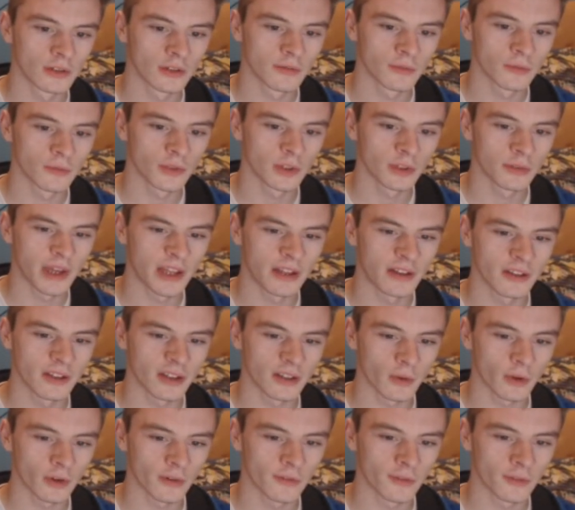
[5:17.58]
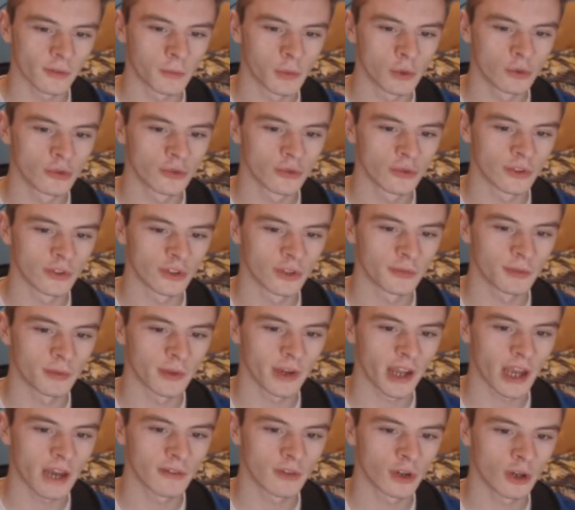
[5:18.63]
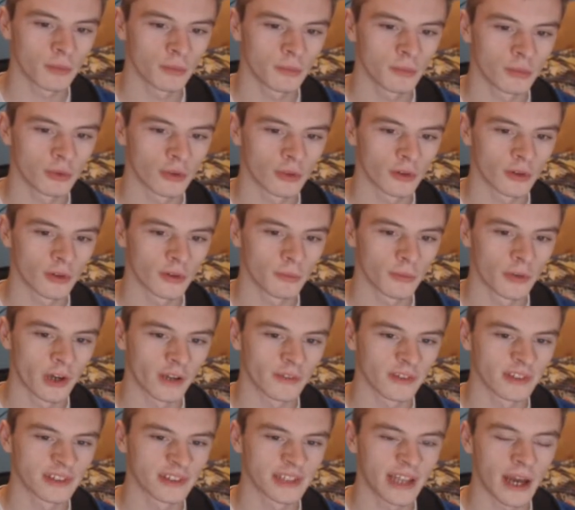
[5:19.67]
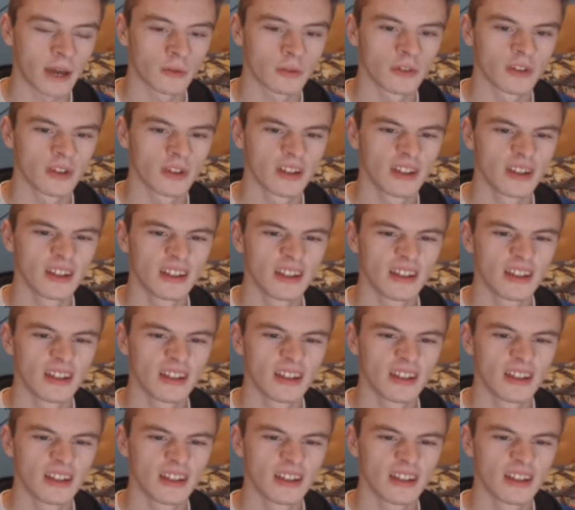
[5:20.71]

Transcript: Well, depends like what if I move to it, sometimes I might have it up or I might have it down.